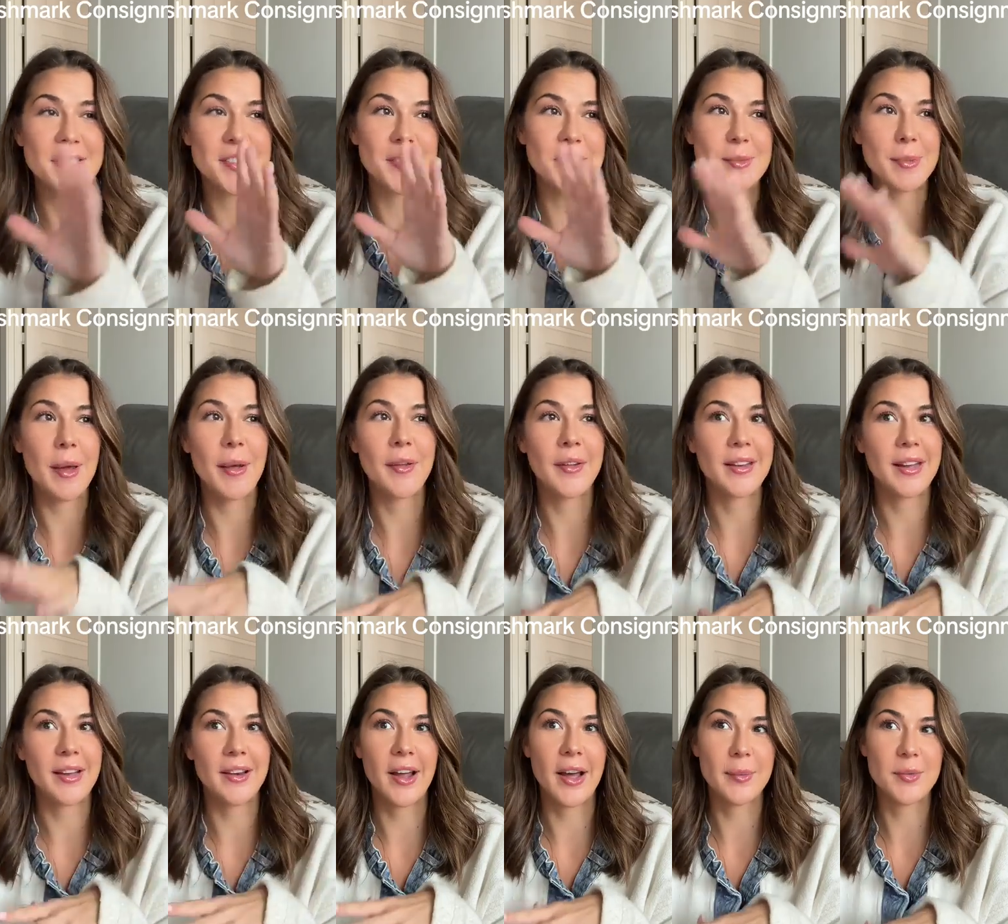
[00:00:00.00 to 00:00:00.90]
so it's probably
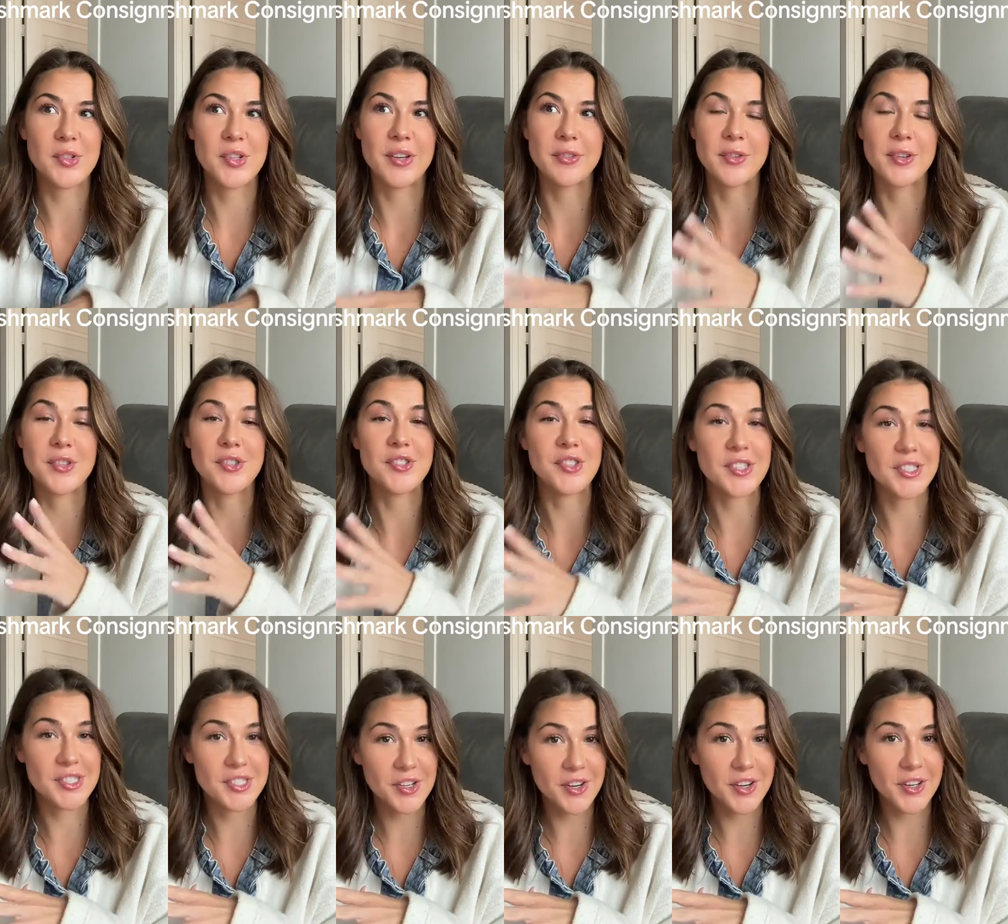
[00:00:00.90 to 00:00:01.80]
not an option if you're
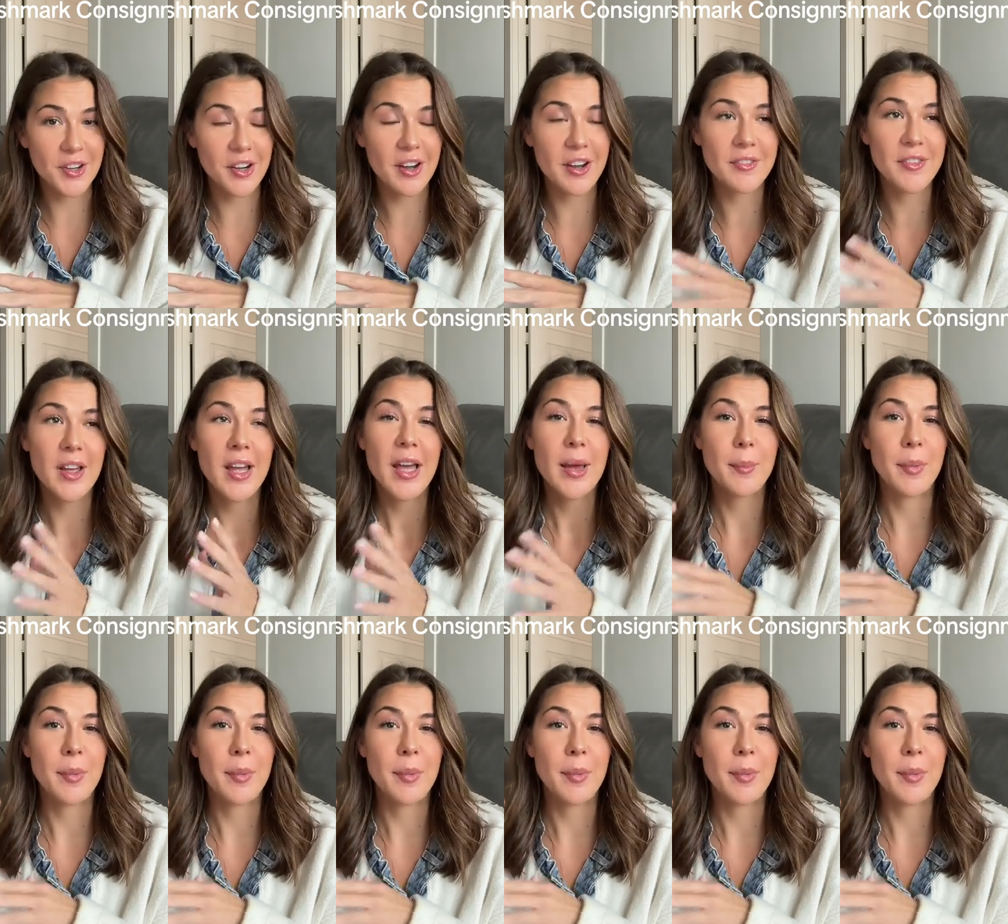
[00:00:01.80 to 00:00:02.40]
just starting off.